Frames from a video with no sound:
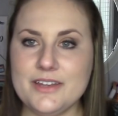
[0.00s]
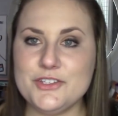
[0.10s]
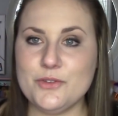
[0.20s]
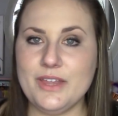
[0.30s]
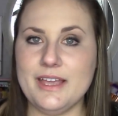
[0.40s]

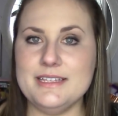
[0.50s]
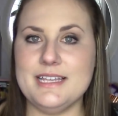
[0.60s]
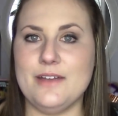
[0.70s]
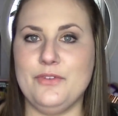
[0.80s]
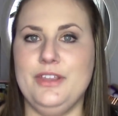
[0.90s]
So that is
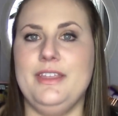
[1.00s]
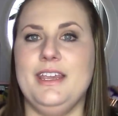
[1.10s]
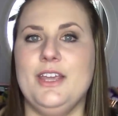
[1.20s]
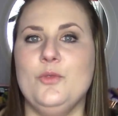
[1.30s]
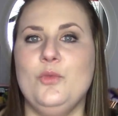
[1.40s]
everything
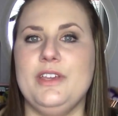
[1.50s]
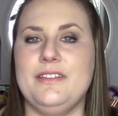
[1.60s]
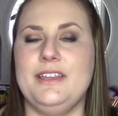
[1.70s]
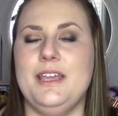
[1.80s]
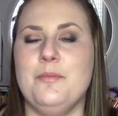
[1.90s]
in
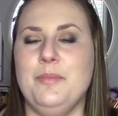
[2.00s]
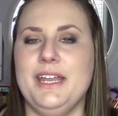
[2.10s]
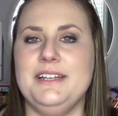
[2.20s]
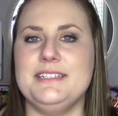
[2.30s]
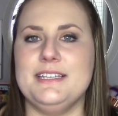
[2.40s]
weekly
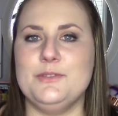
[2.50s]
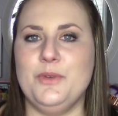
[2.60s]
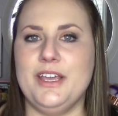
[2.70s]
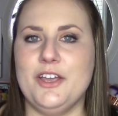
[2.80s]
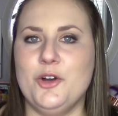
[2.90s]
manis this
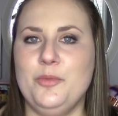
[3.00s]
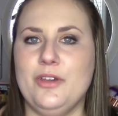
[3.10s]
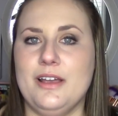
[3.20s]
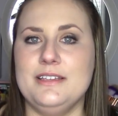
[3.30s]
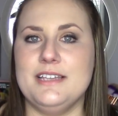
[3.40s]
week. I hope you
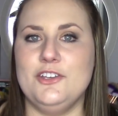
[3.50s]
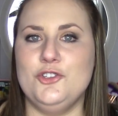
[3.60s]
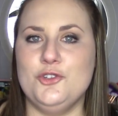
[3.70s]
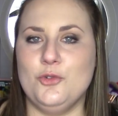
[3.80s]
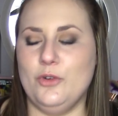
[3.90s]
guys
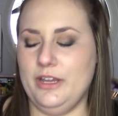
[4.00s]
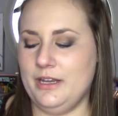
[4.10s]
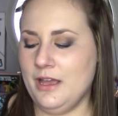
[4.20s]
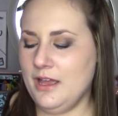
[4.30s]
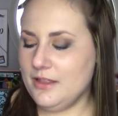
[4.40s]

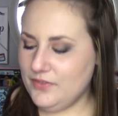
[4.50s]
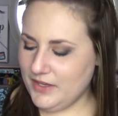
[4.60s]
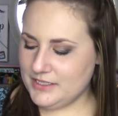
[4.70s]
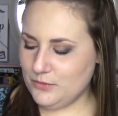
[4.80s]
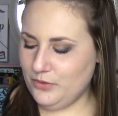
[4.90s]
enjoyed
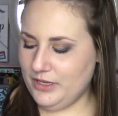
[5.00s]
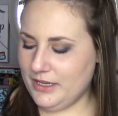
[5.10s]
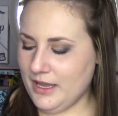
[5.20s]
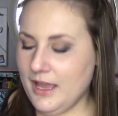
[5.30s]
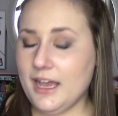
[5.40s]
this week.